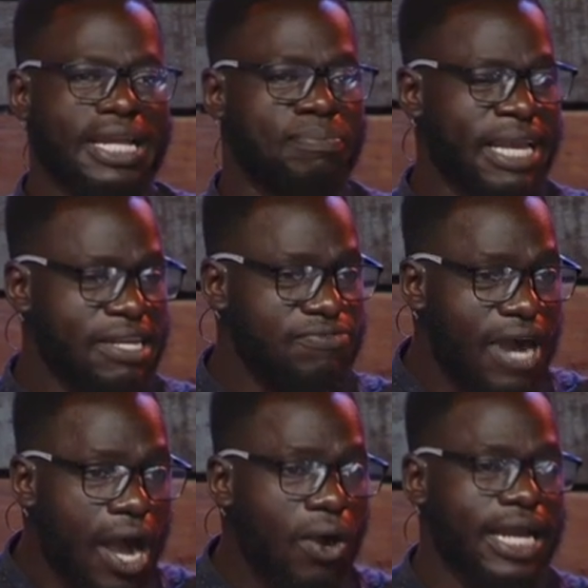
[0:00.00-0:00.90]
had made a
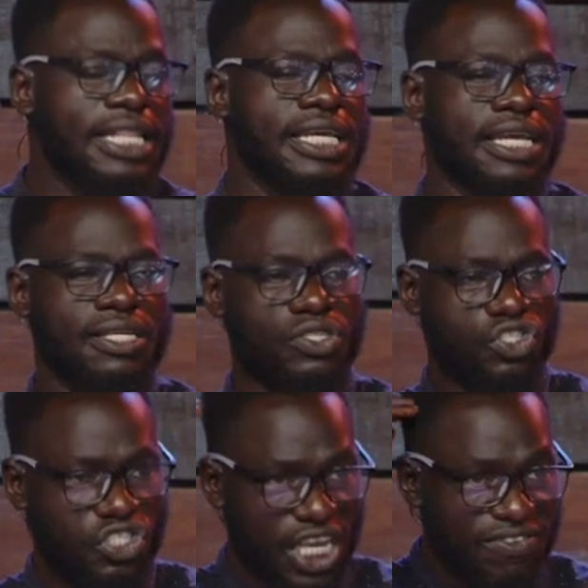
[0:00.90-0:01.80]
vow and they
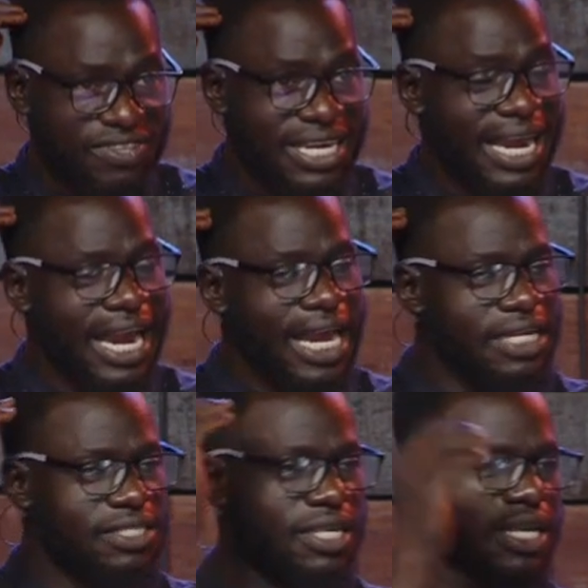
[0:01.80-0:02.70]
shaved their
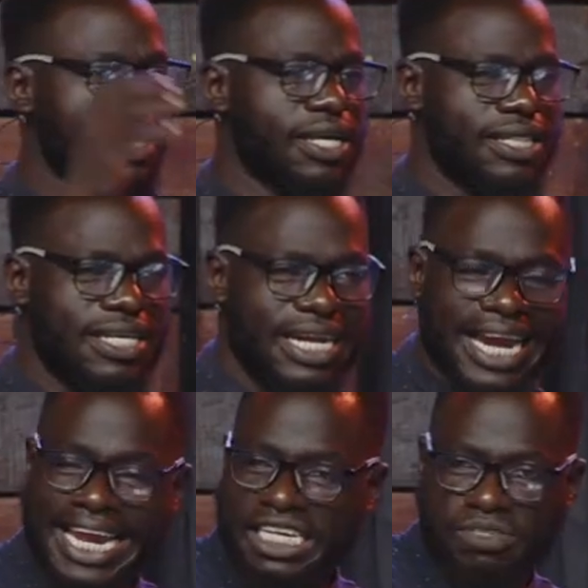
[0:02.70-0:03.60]
heads, their
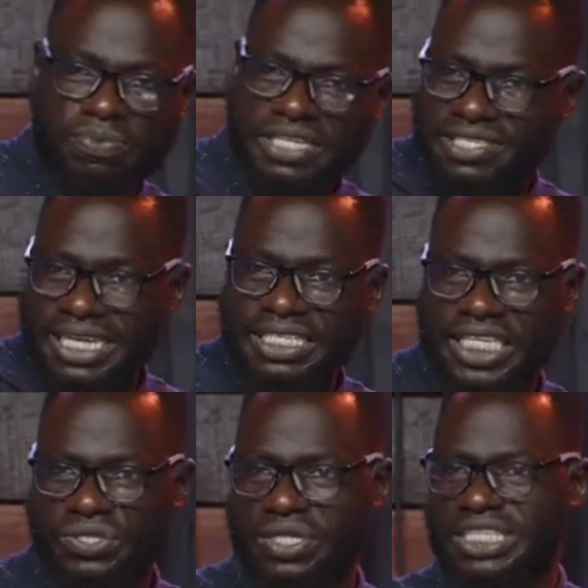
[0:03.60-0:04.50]
hairs
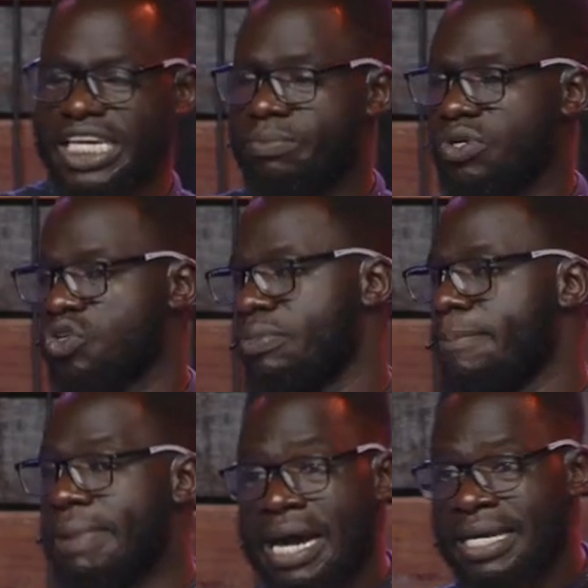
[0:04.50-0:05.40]
presented to the temple to be
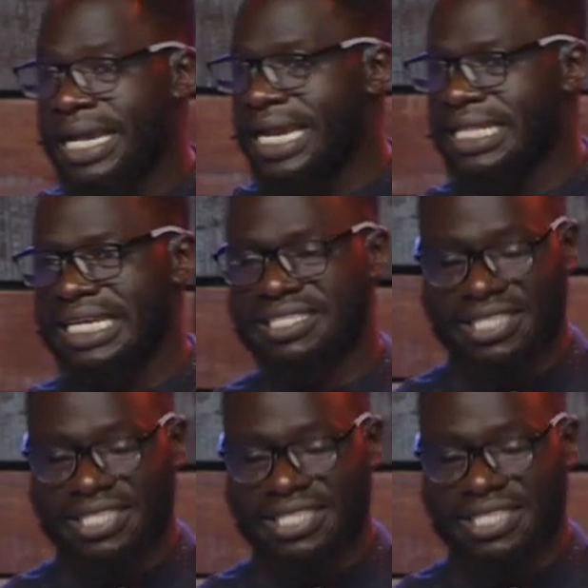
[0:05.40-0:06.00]
burned, and they